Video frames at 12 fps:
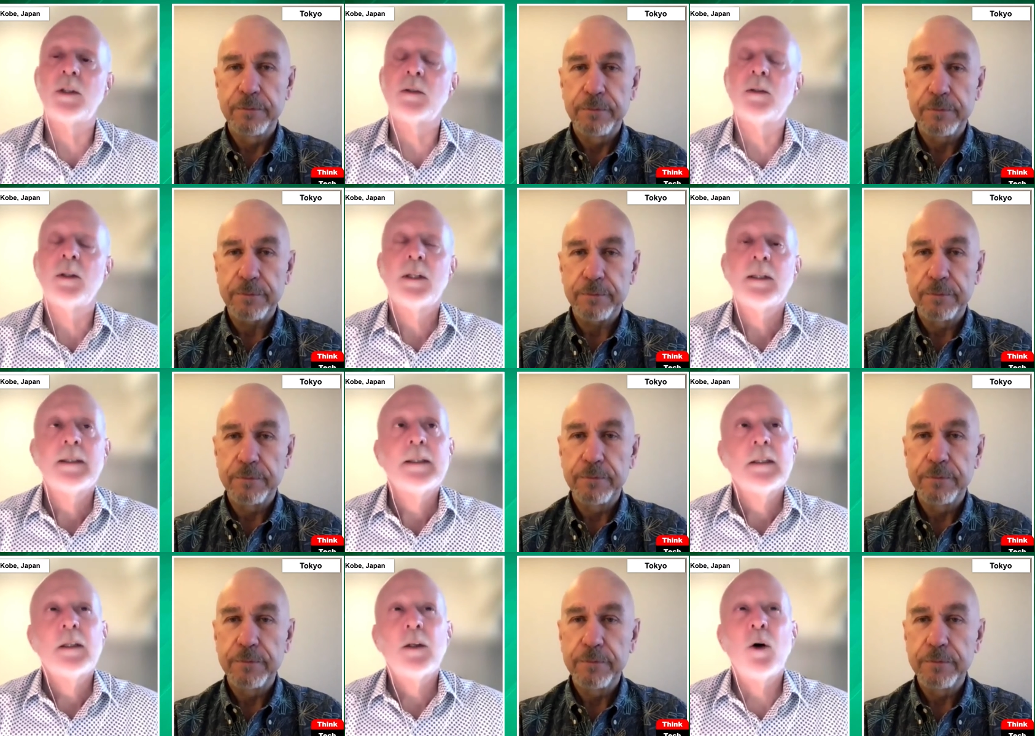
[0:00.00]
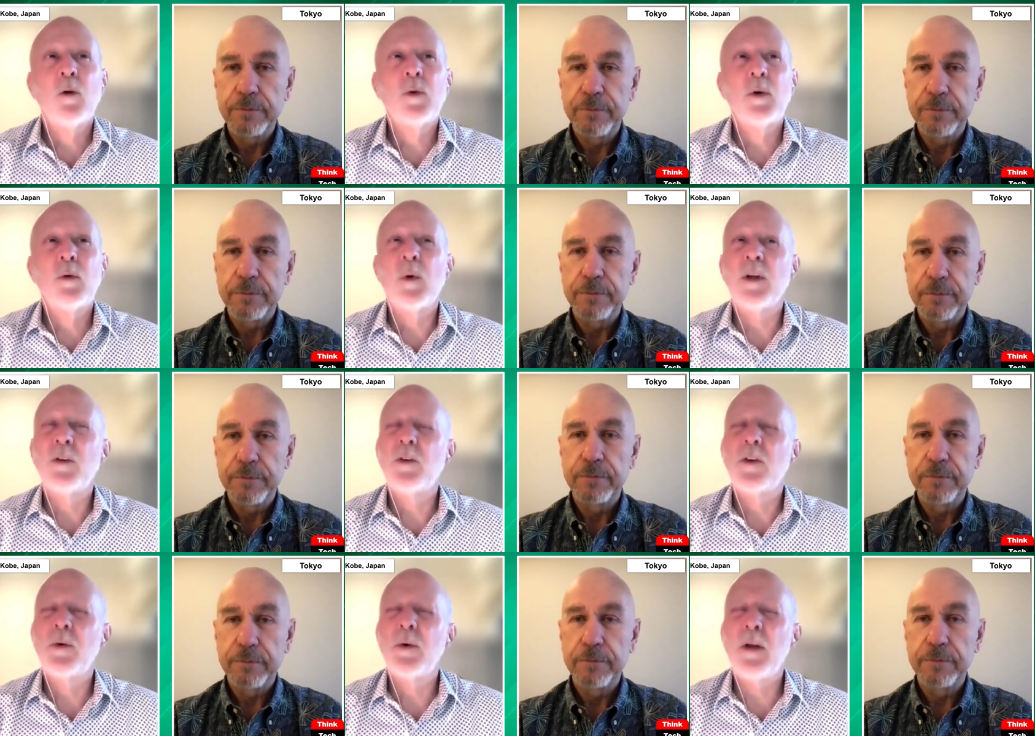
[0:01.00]
Speaker 1: and over what,
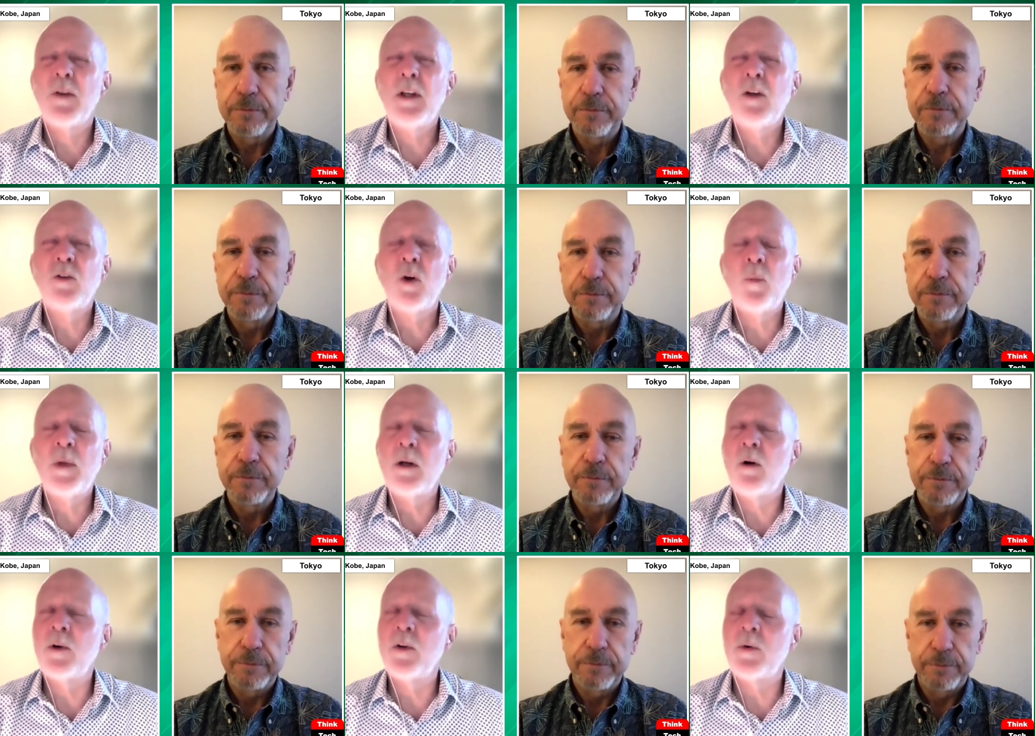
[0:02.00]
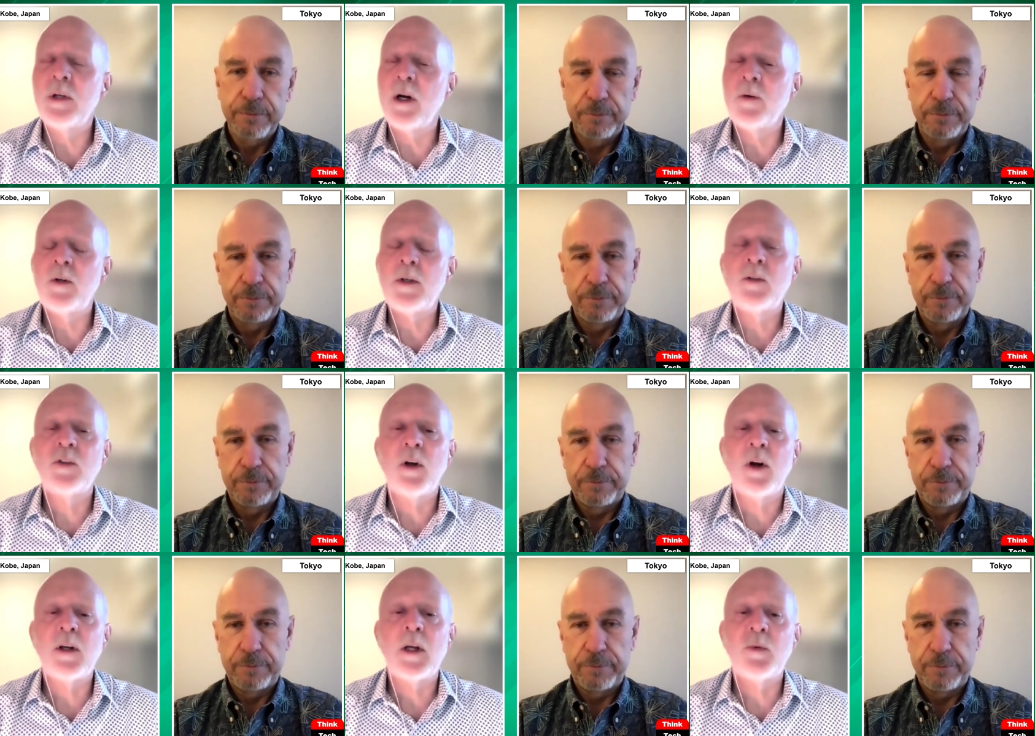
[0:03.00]
I think you told me over 300
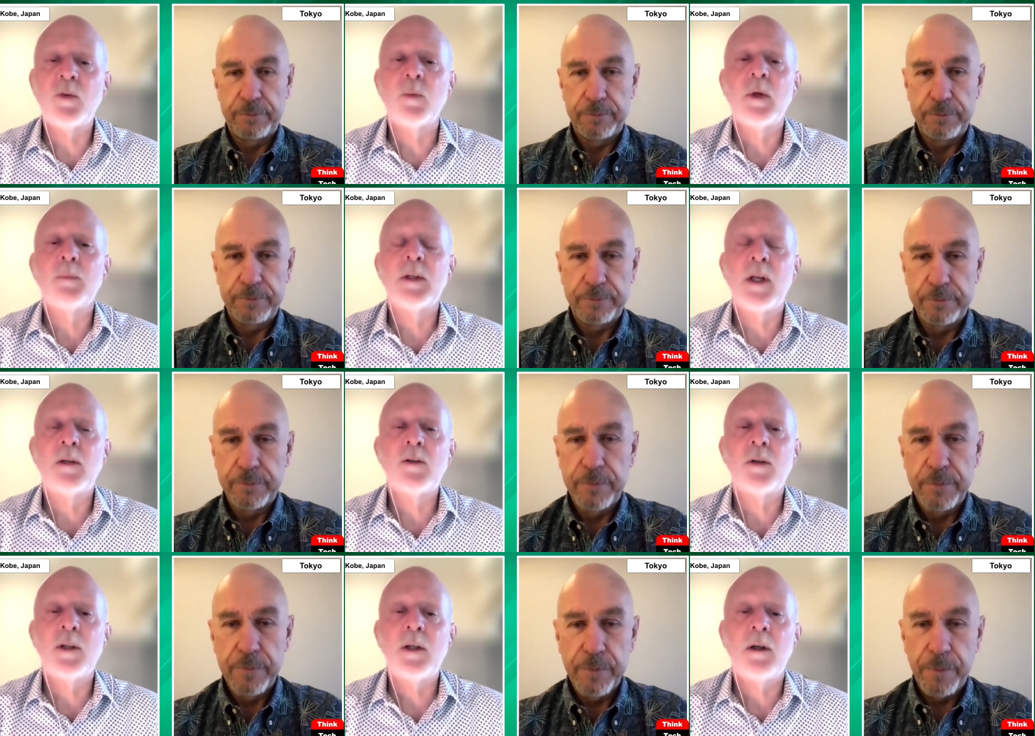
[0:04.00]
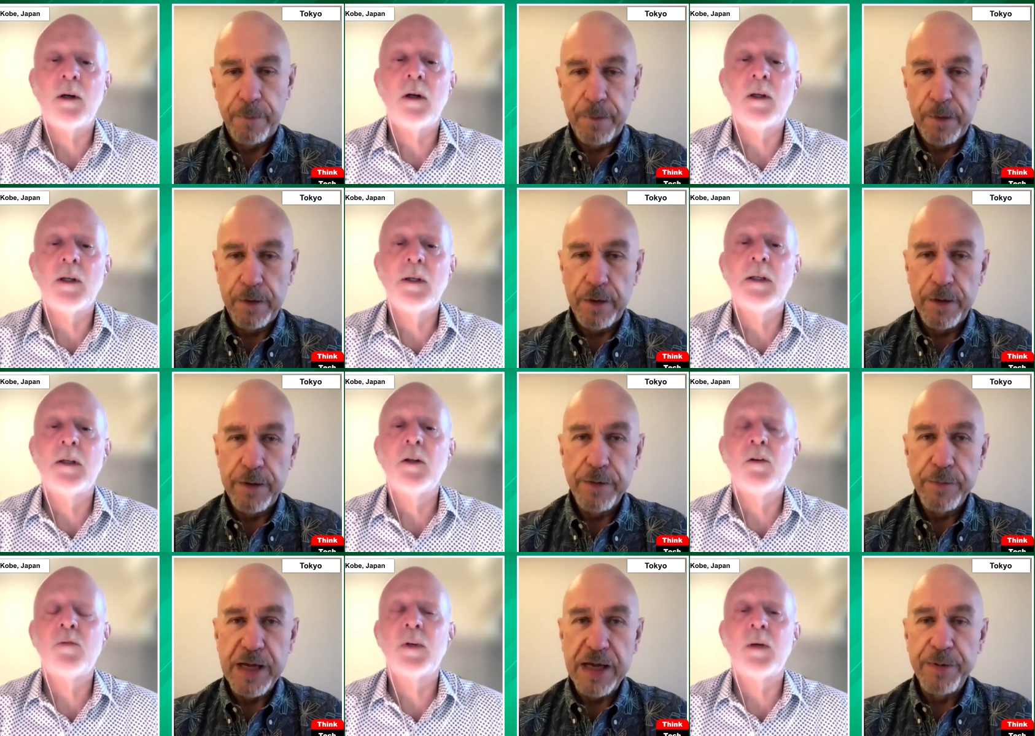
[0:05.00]
startups potentially?
Speaker 2: Yeah,
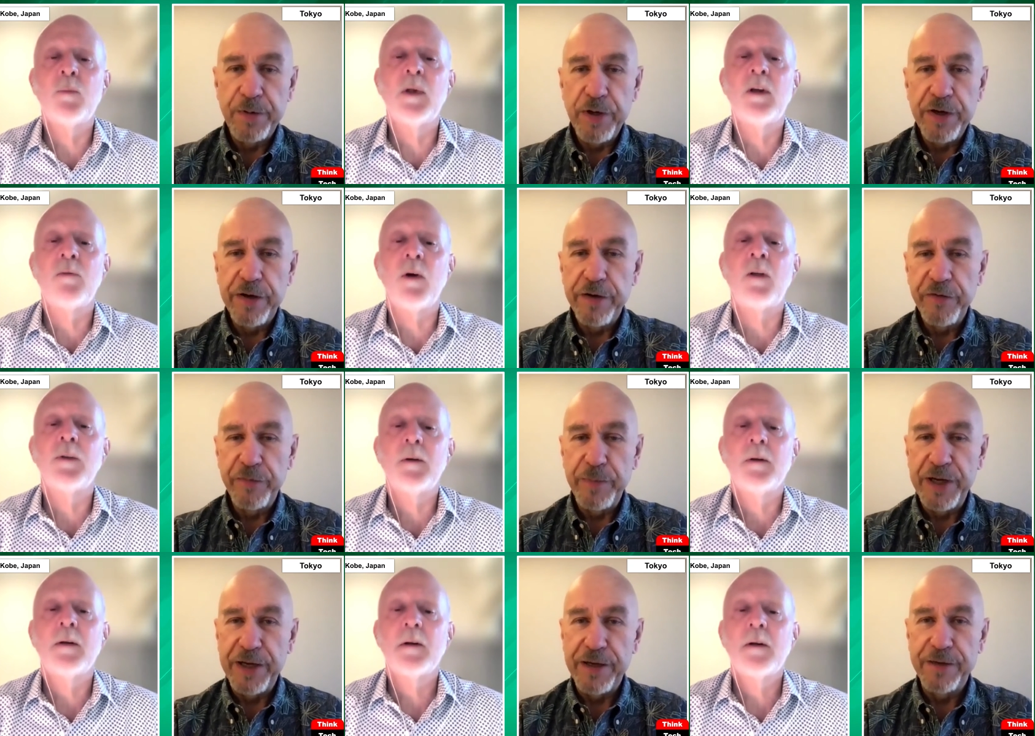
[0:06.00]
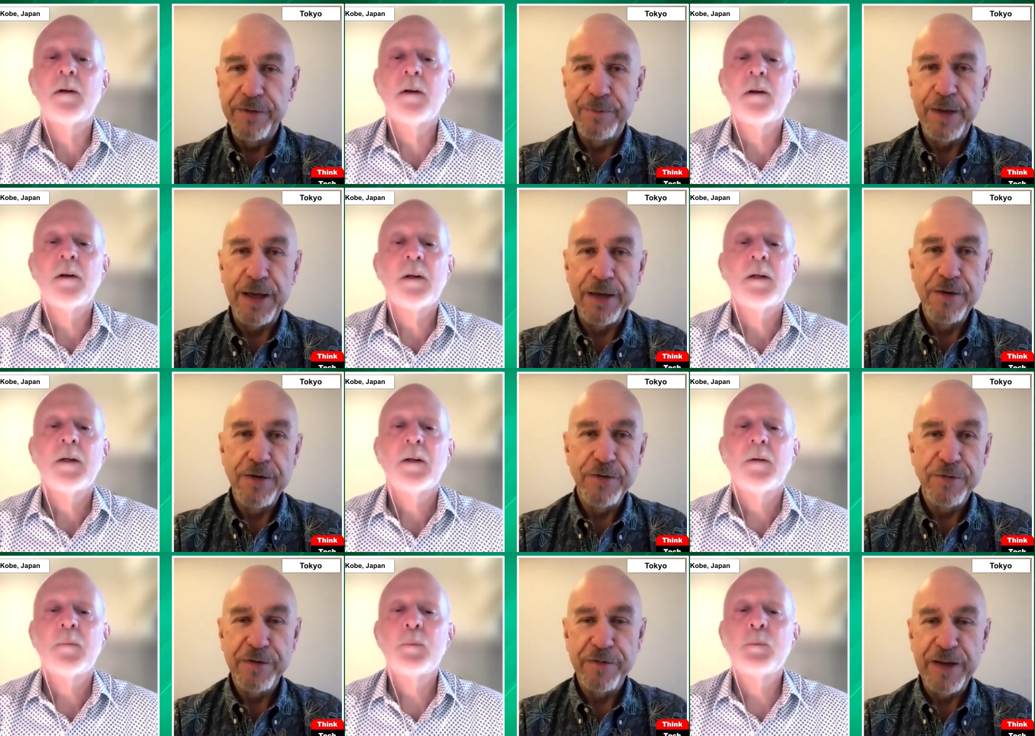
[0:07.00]
between all of my
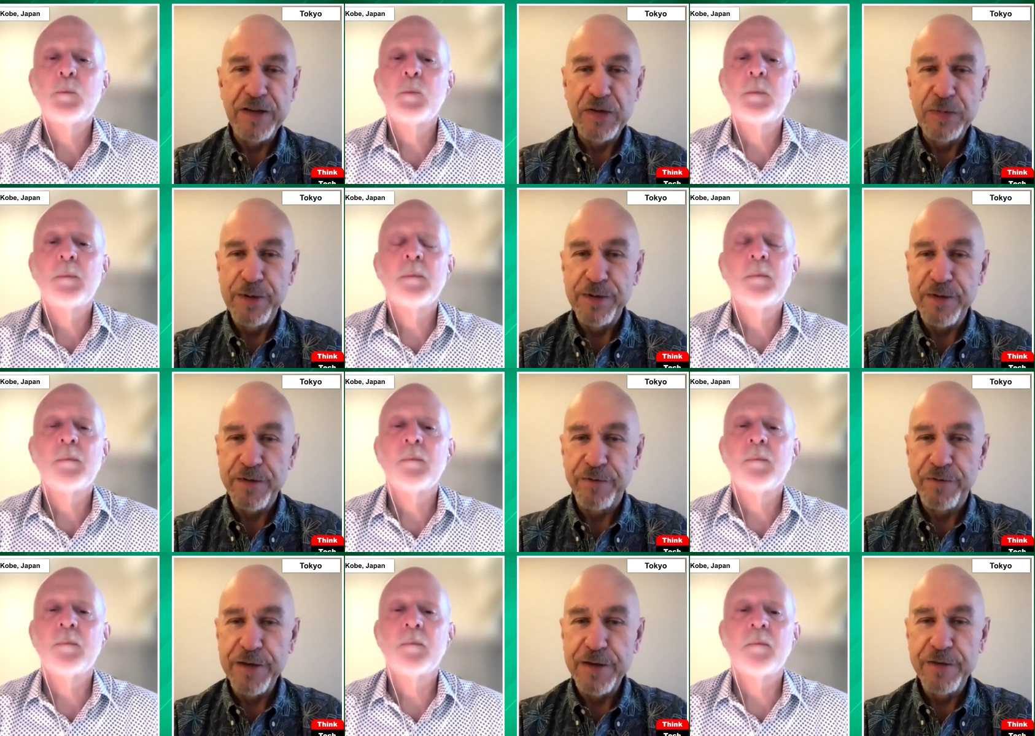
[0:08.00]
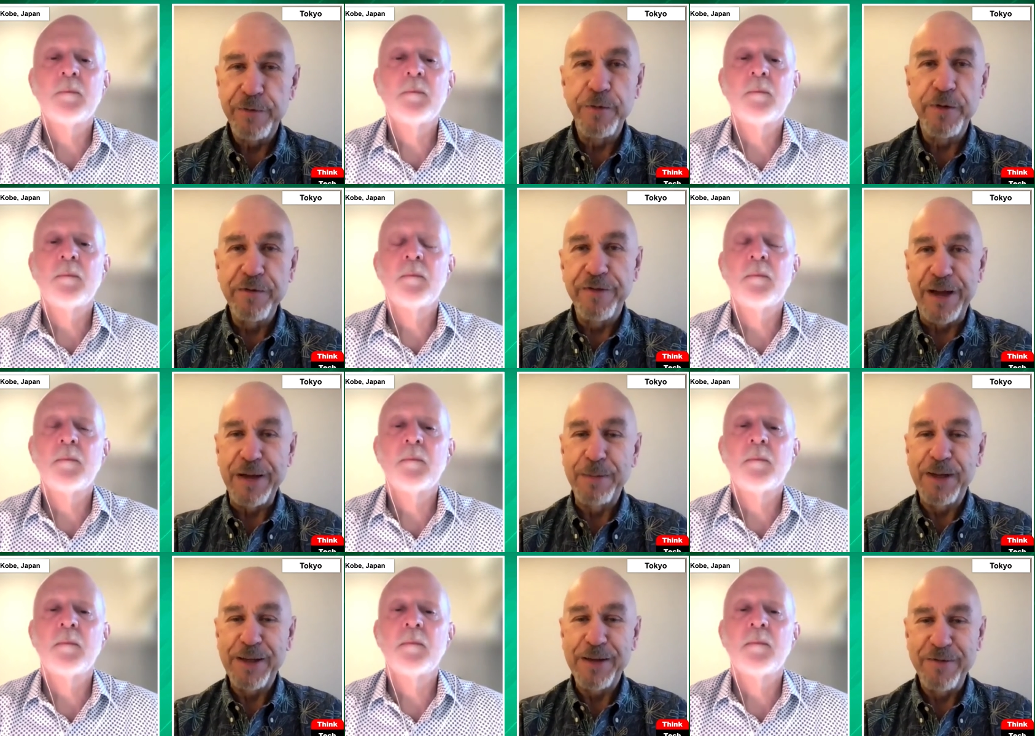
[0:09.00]
angel investments, friends, fool, and
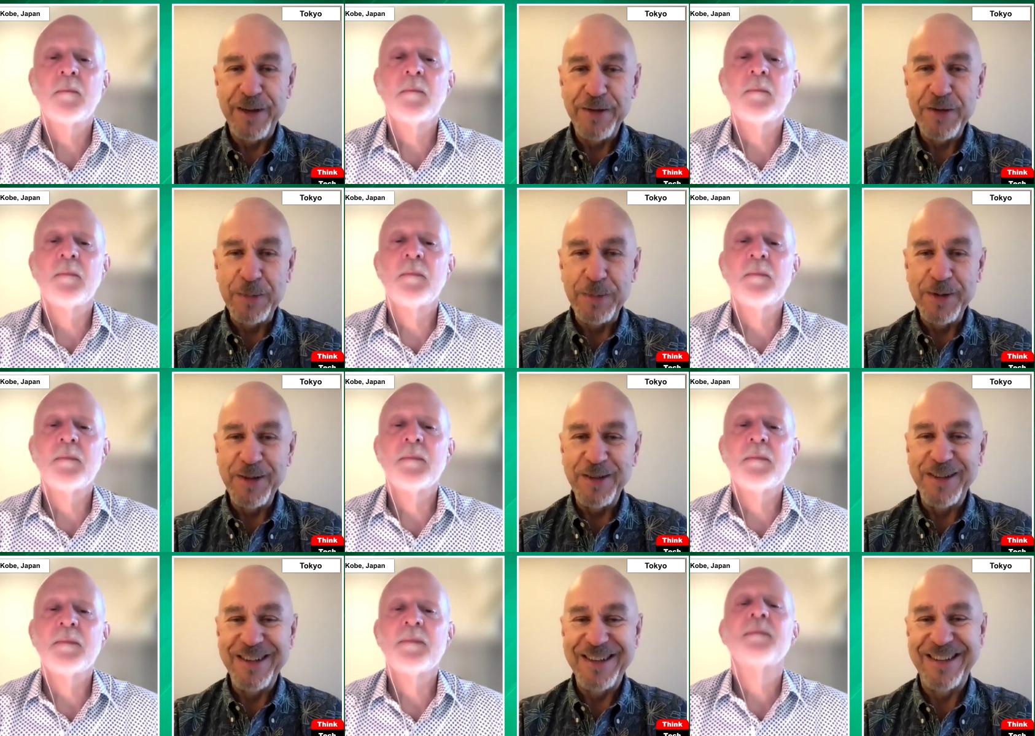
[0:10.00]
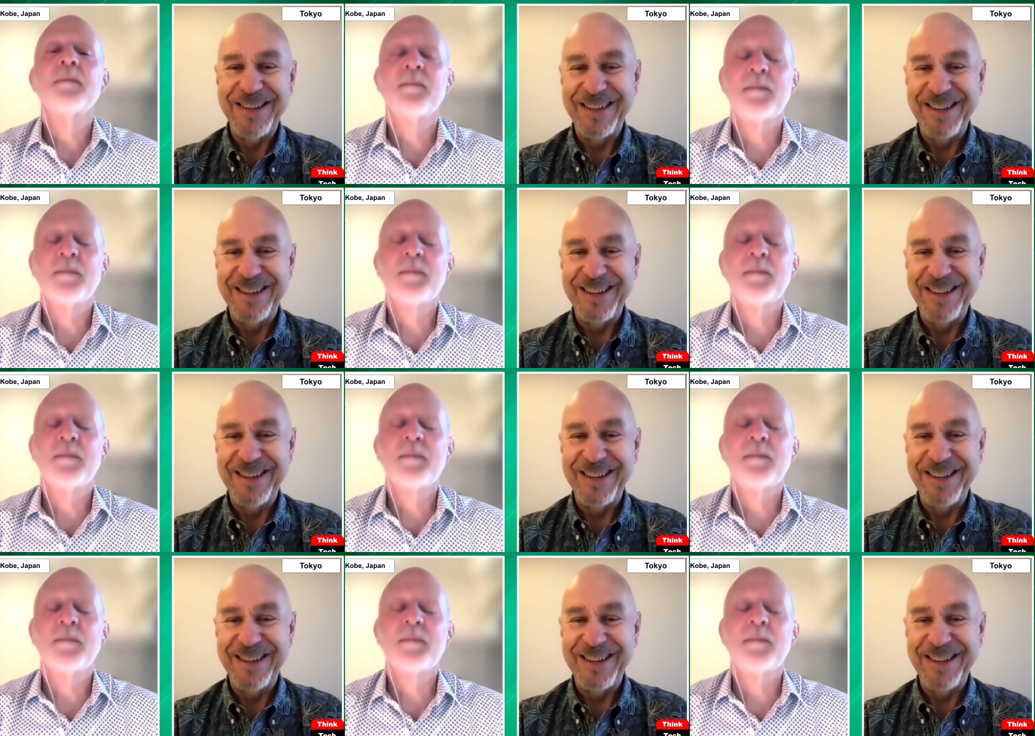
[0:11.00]
family investments,